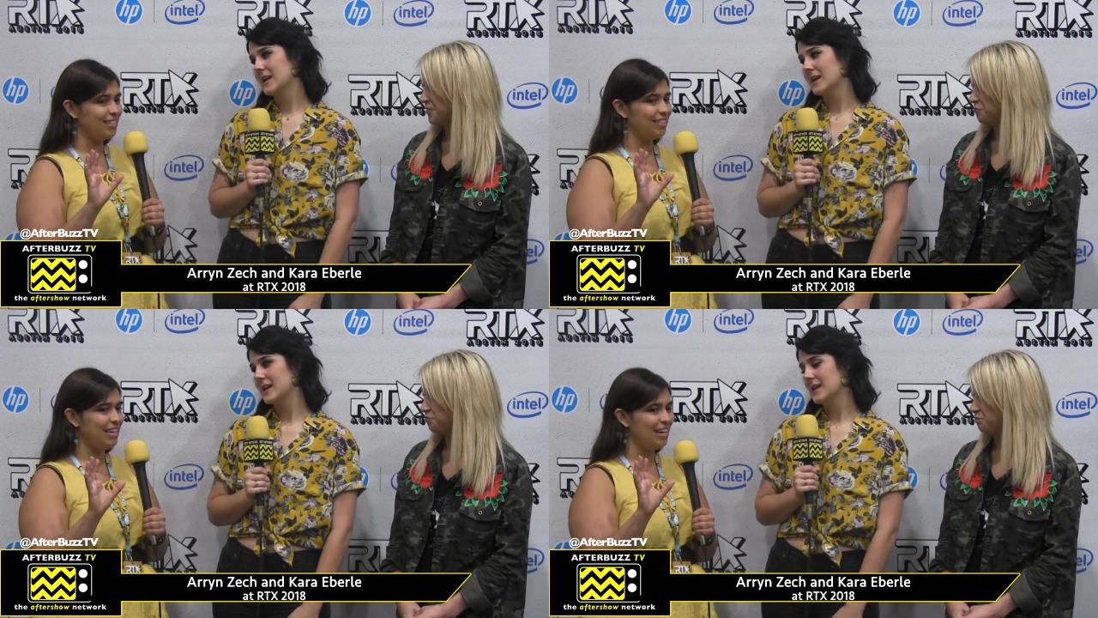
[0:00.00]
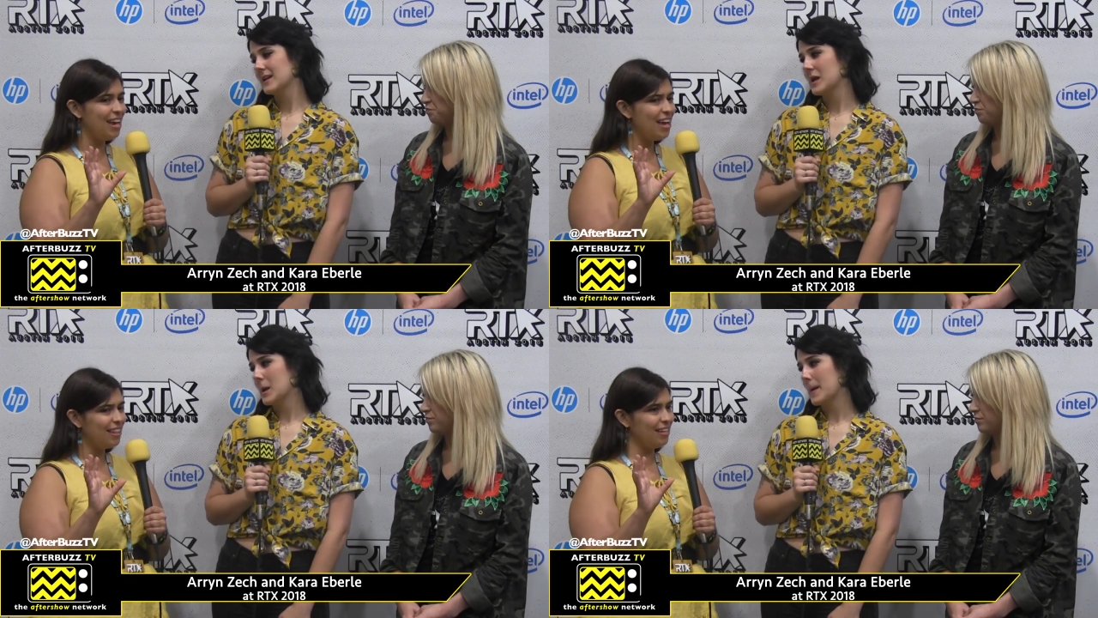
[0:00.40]
Speaker 1: see
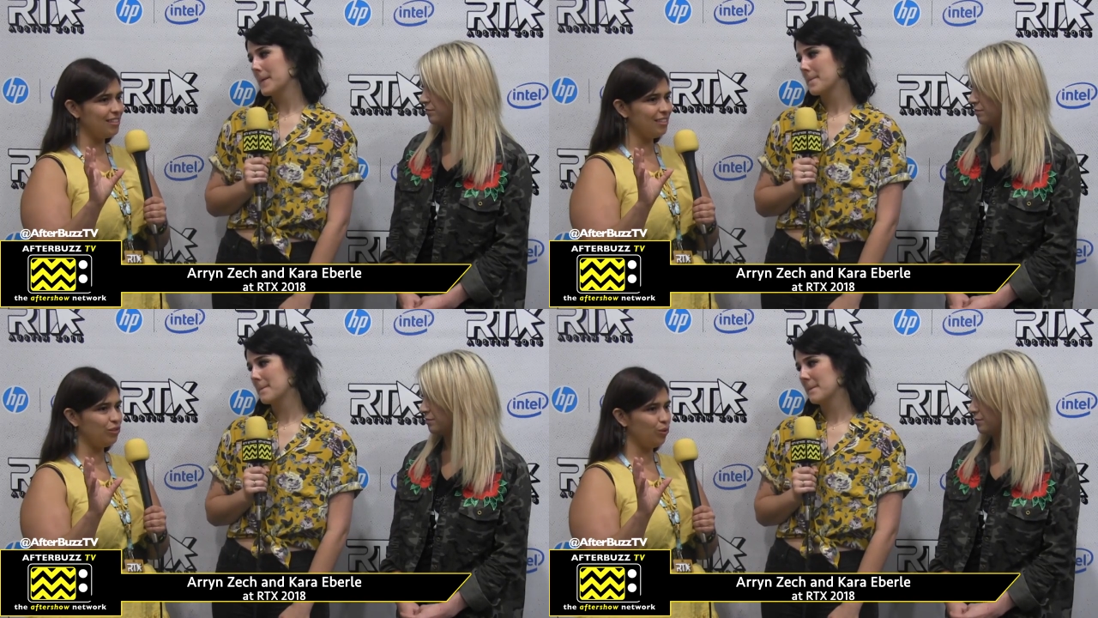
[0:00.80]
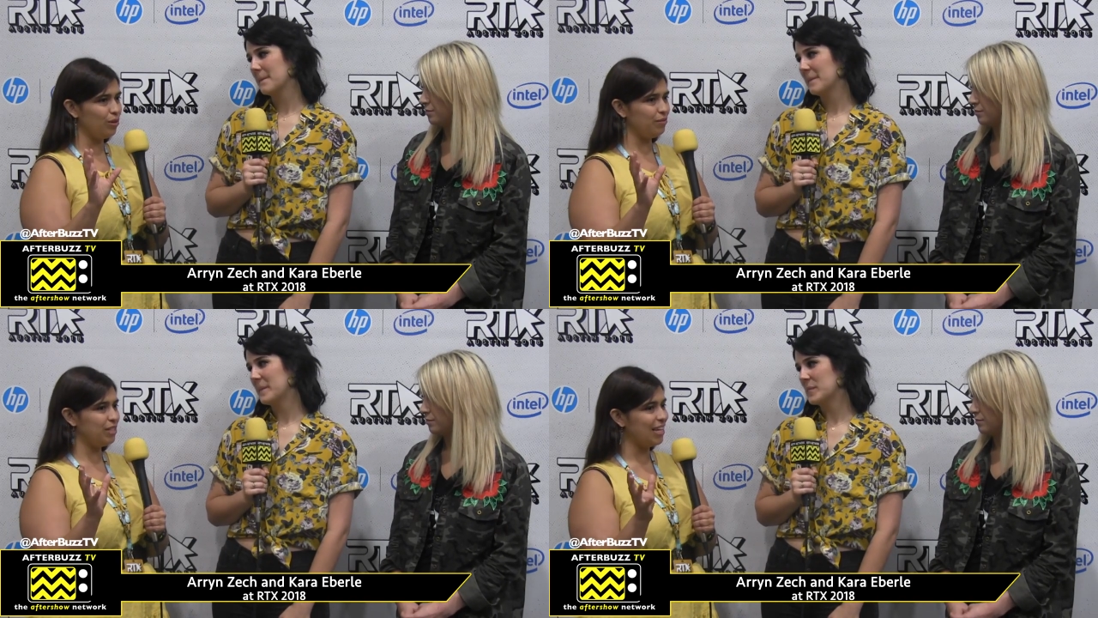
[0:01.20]
this sort
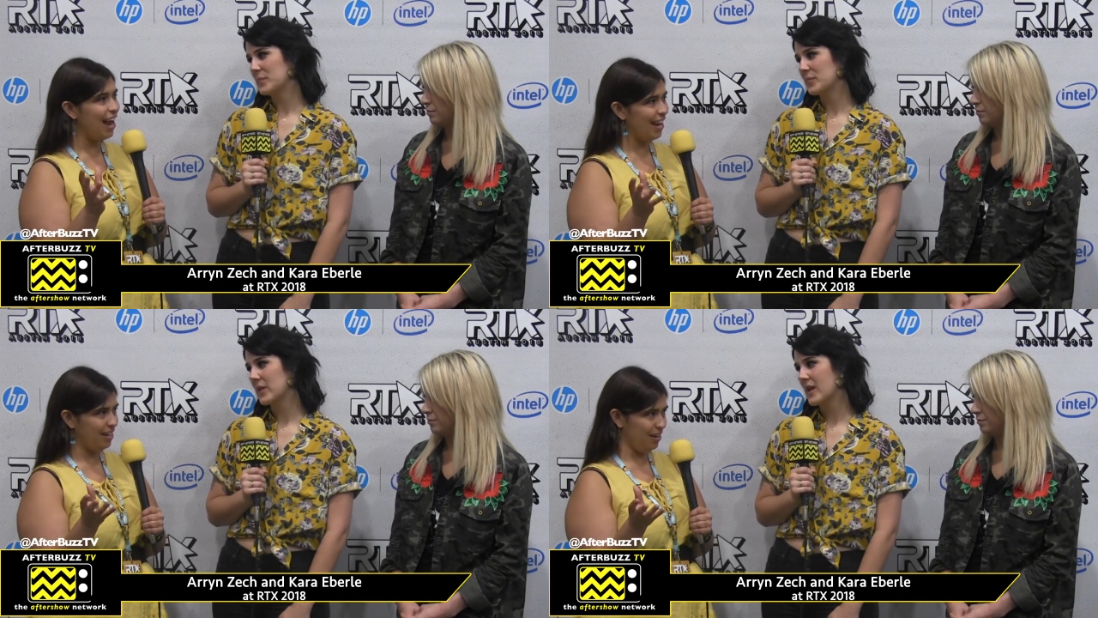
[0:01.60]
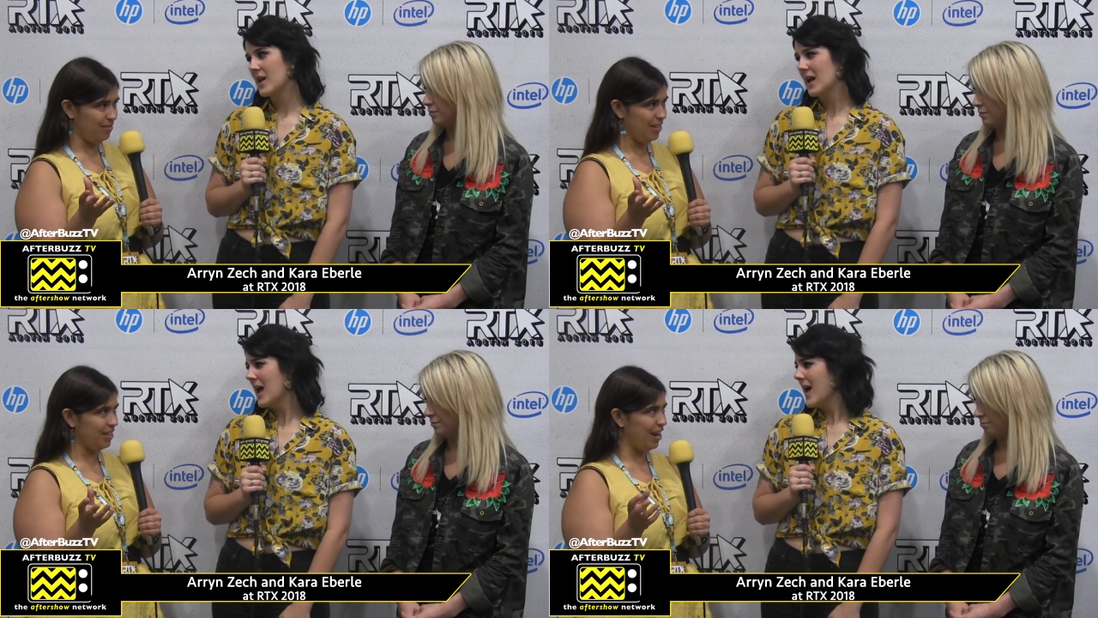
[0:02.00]
of side of
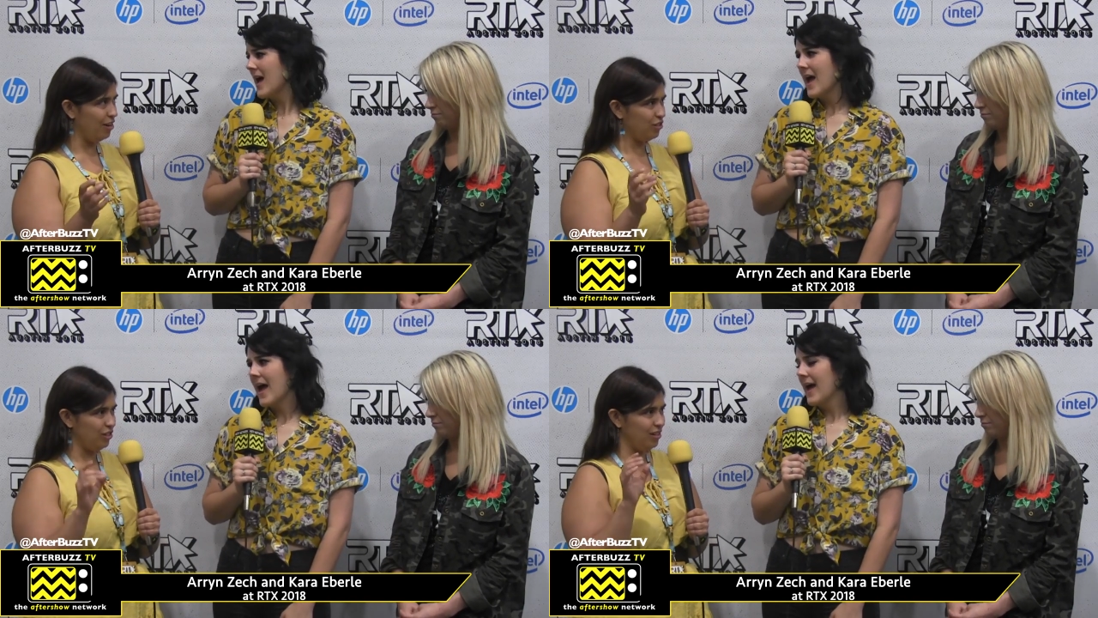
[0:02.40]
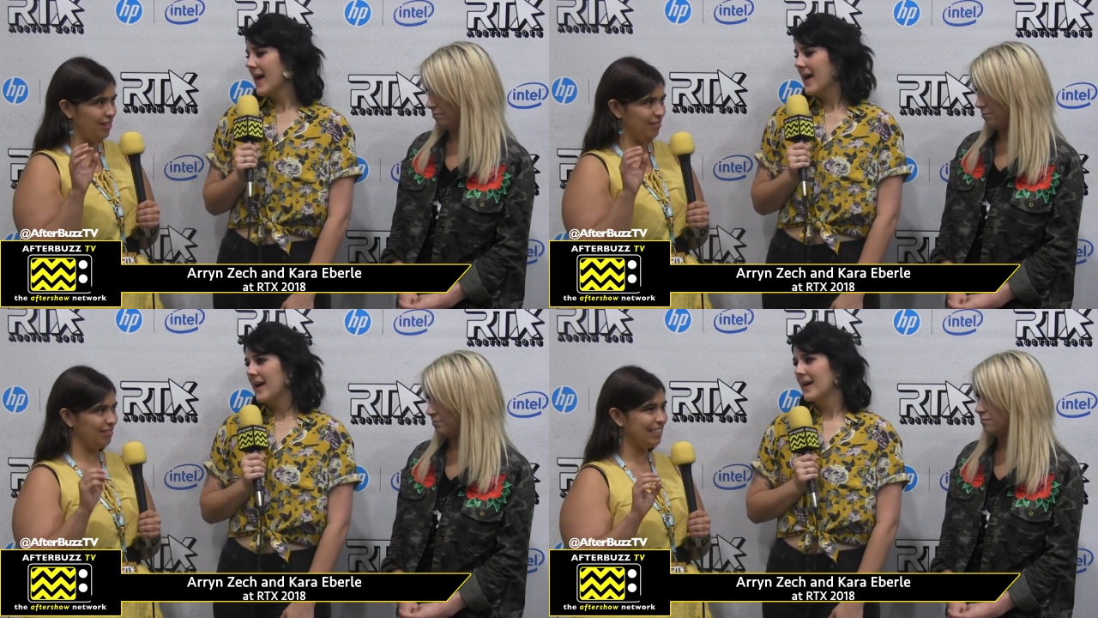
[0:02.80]
this character
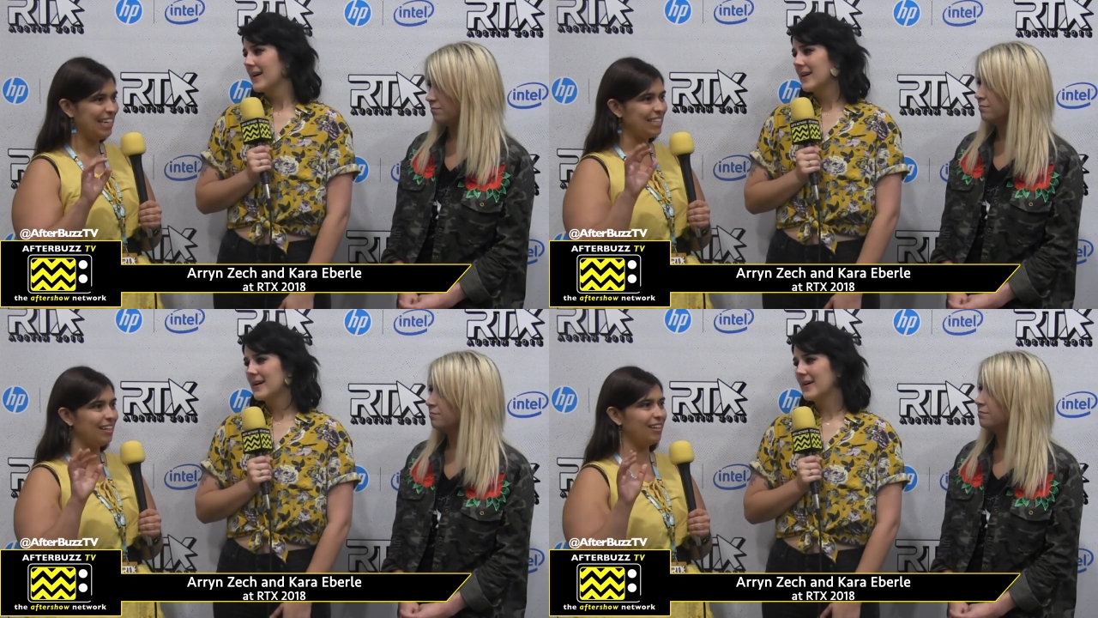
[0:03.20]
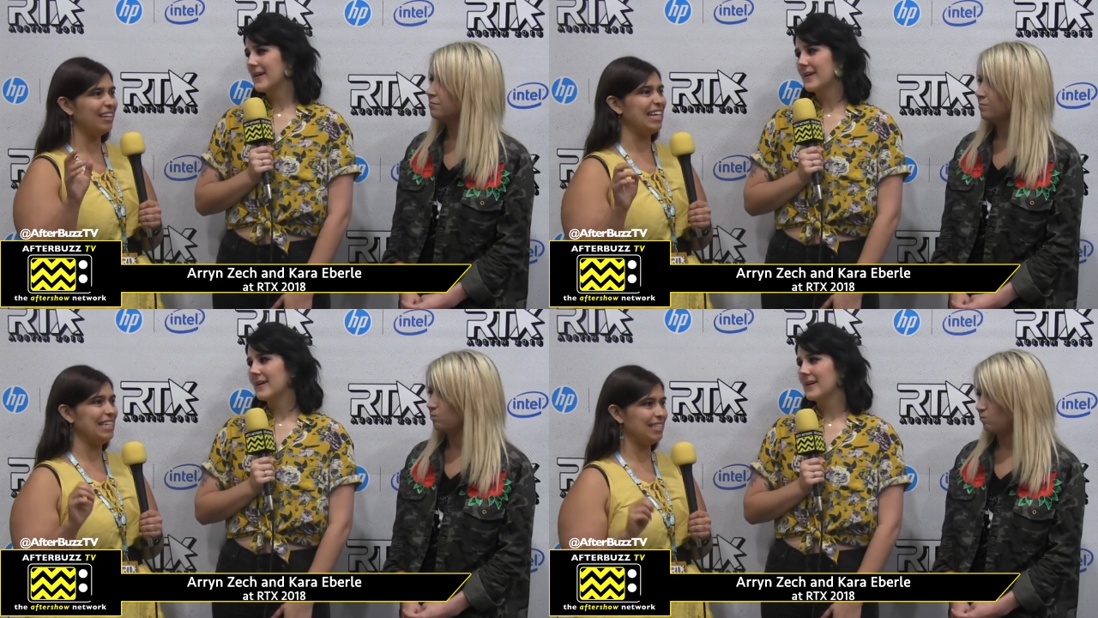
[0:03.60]
and get a little
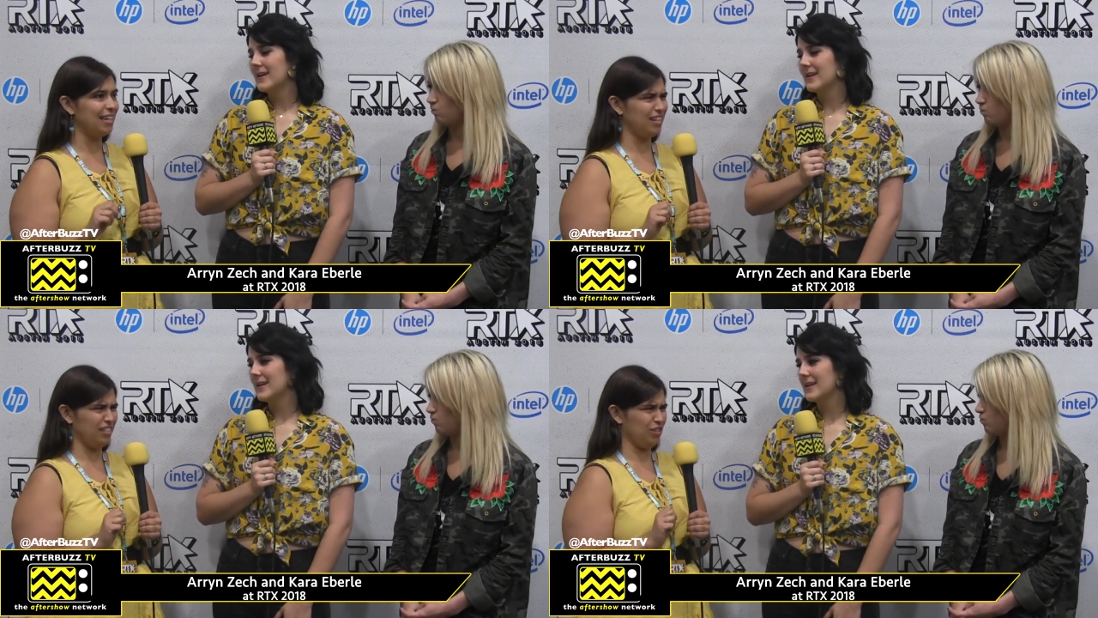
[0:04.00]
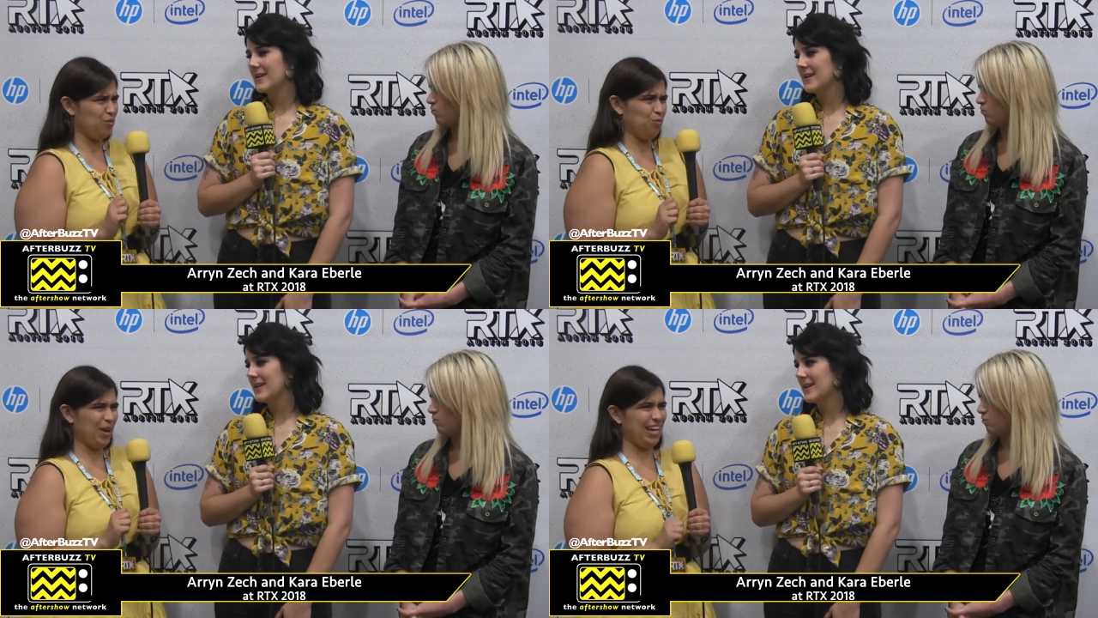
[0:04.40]
oh. insight into the way